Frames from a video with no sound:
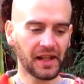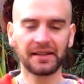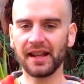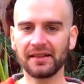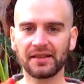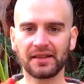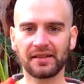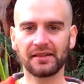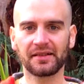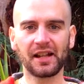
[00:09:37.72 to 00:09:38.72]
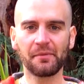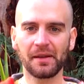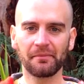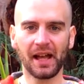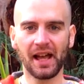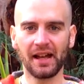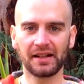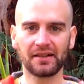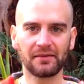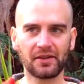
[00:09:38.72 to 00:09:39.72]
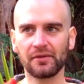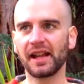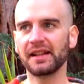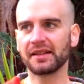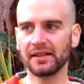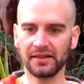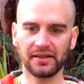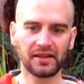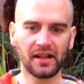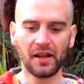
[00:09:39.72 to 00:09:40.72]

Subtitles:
Tents, sleeping bags, suitcases,